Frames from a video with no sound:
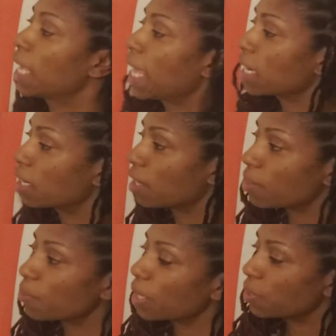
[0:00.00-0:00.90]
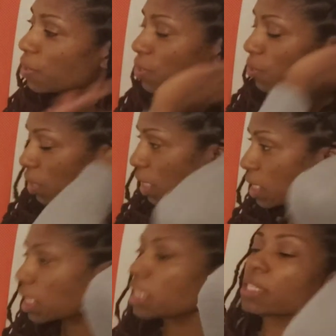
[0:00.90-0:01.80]
And another way you could do
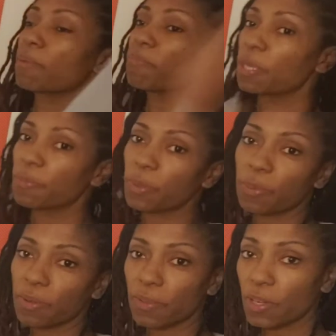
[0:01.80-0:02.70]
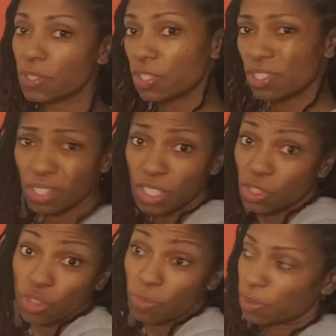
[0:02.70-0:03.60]
this, because some people prefer to just
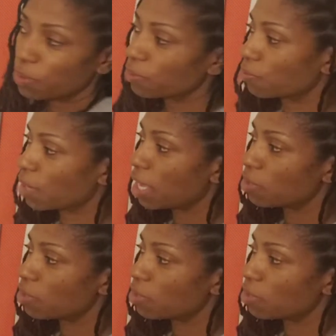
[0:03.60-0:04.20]
distribute, right?